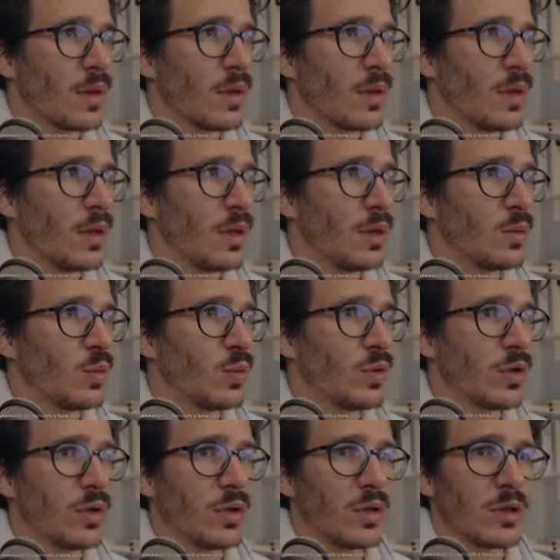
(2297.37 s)
and we're
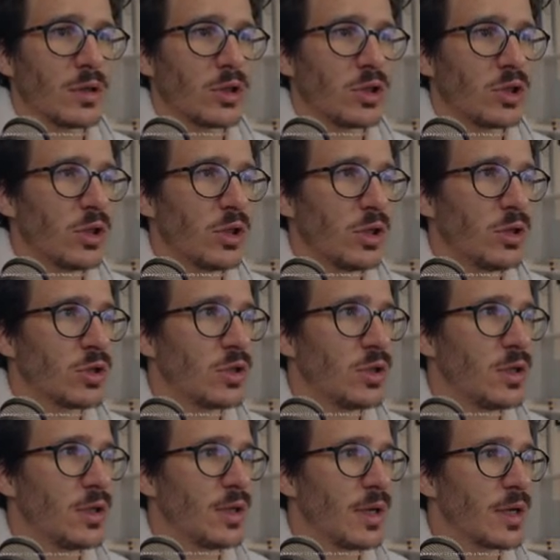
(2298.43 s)
going to change
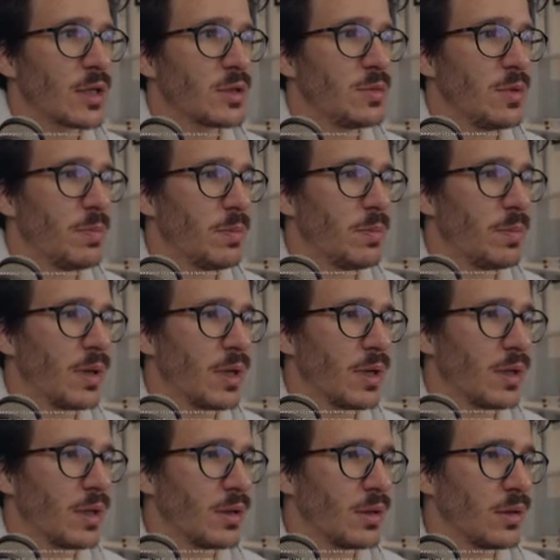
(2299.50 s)
the Gatsby
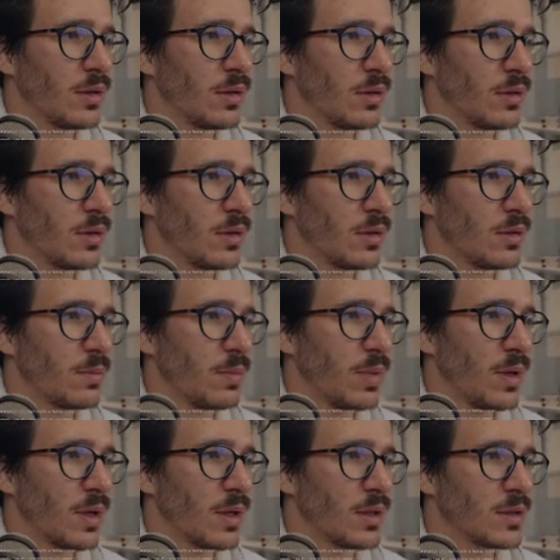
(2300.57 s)
plugin,
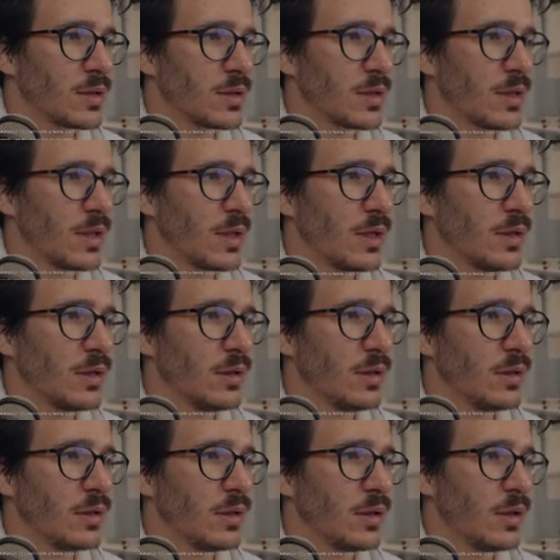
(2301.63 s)
plugin slug
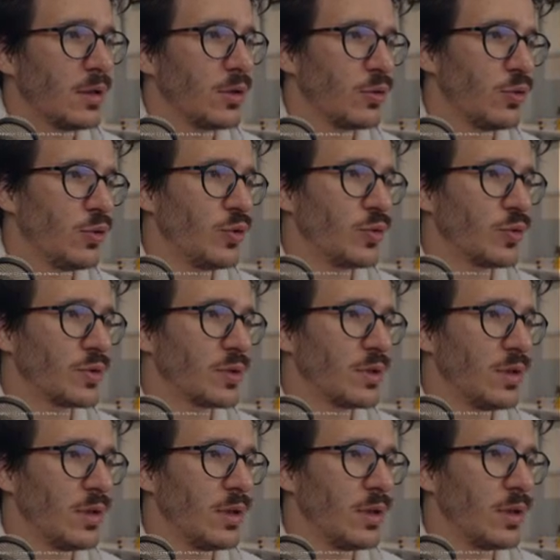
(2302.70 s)
to use
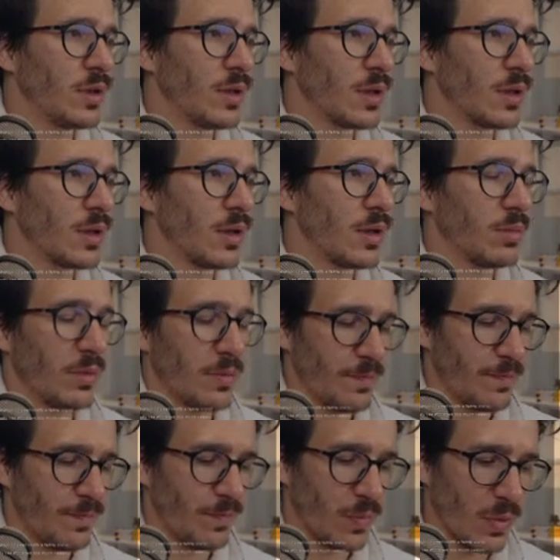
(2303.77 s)
the GitHub
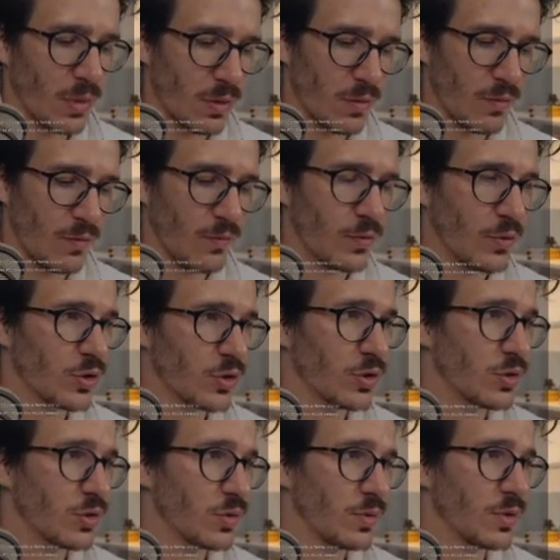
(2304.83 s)
version.
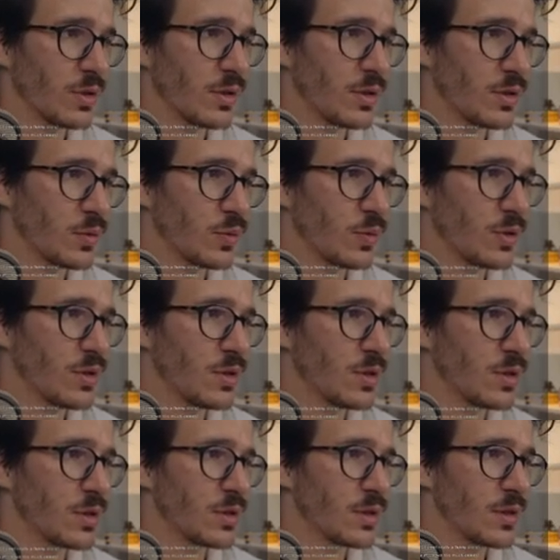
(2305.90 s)
So we say
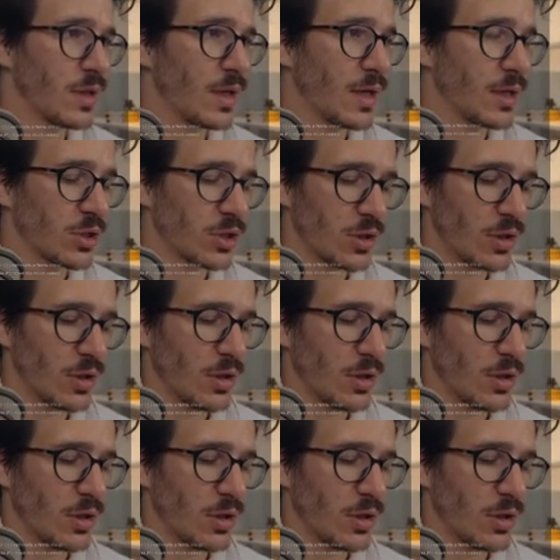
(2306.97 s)
swizec slash